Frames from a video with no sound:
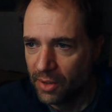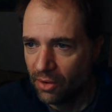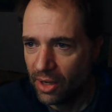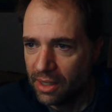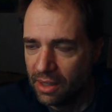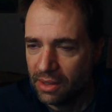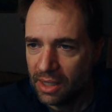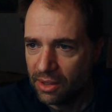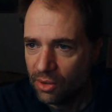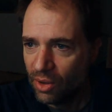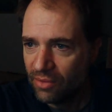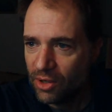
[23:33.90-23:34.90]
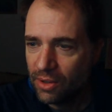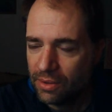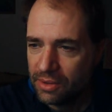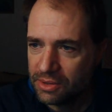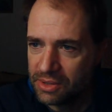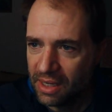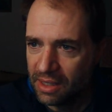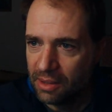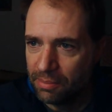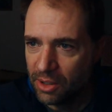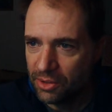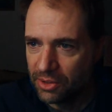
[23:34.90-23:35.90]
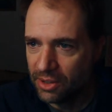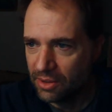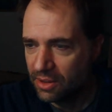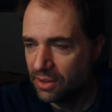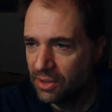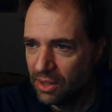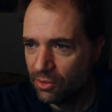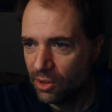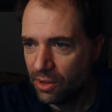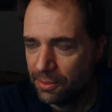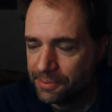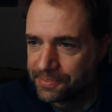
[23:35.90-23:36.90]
right, and then whoever designed and built the cathedral